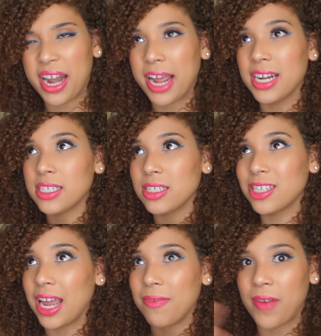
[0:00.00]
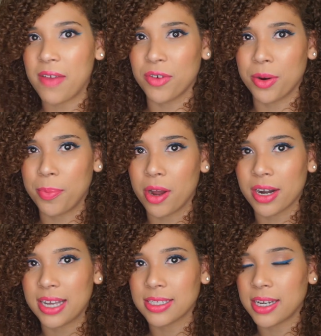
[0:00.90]
And I listened to like 5 of her
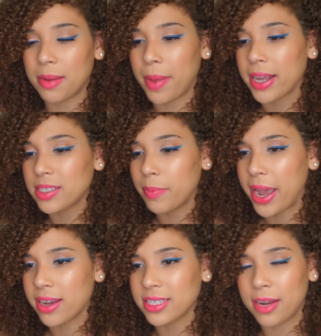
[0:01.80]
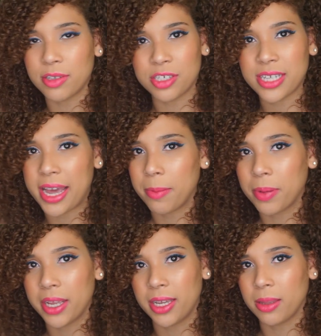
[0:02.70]
podcasts today back to back because I just had it
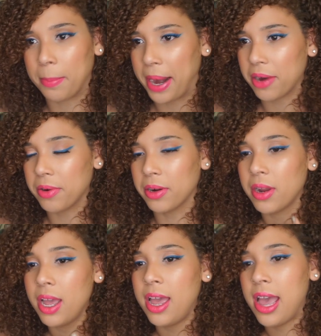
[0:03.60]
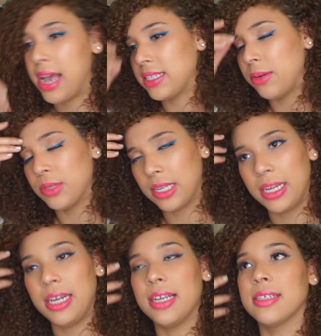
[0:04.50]
playing in the background as I was
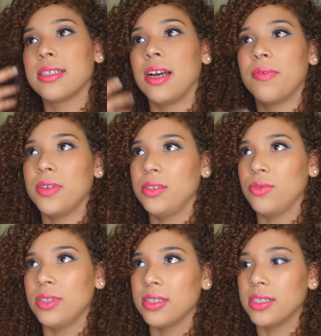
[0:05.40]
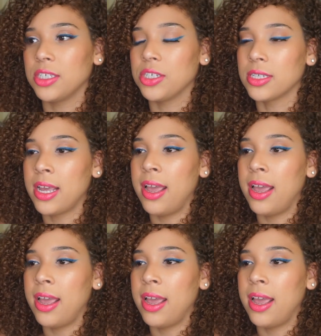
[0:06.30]
cleaning and stuff and doing the dishes.